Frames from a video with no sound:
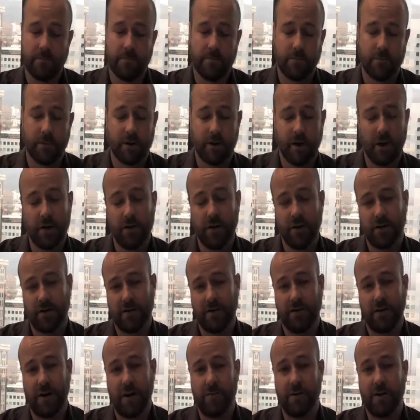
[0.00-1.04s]
regardless
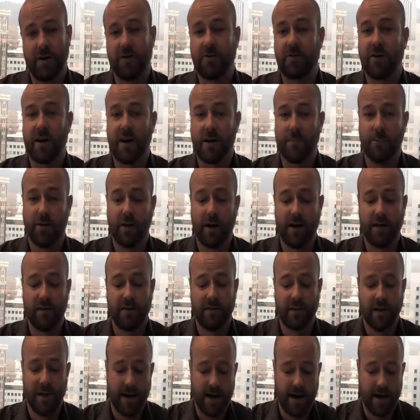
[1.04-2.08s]
of how many training
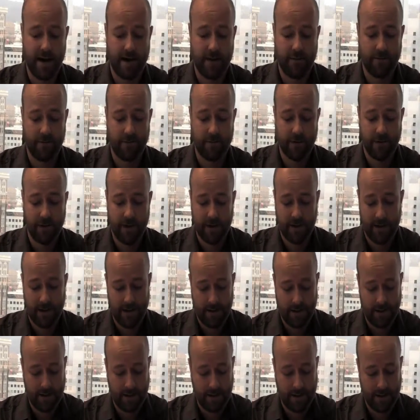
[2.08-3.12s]
plans they have.
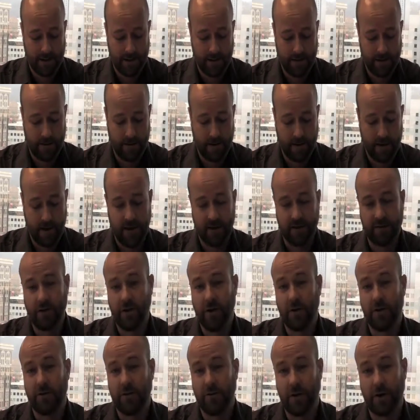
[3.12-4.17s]
It has
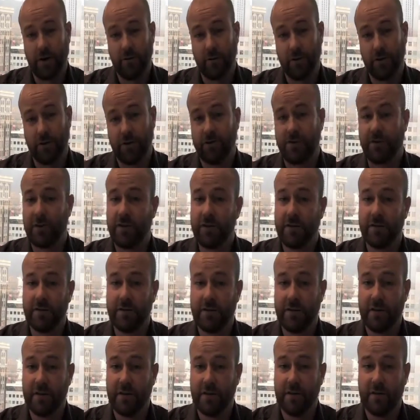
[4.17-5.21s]
all the federal
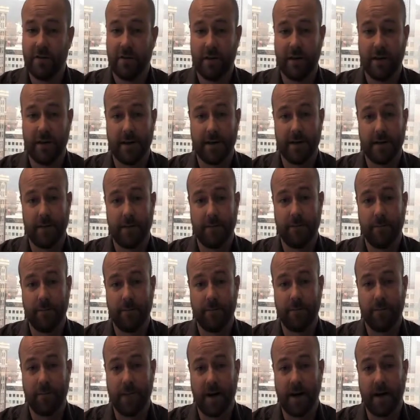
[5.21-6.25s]
assurances
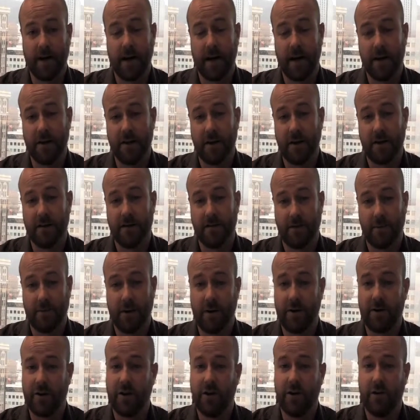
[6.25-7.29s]
and guidelines
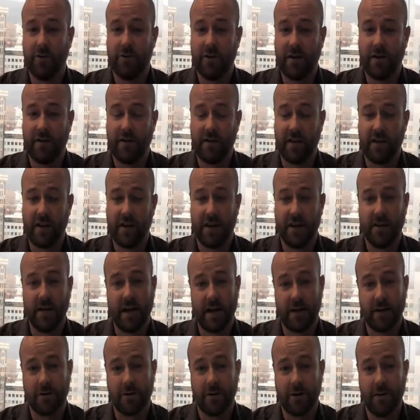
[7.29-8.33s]
surrounding OJT in
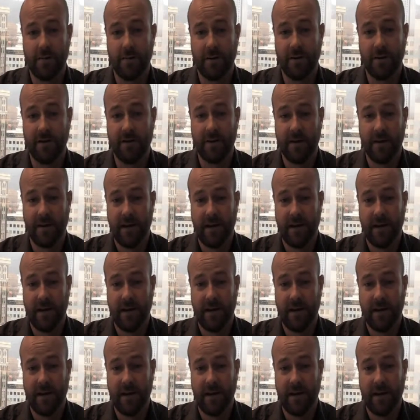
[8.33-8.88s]
that agreement.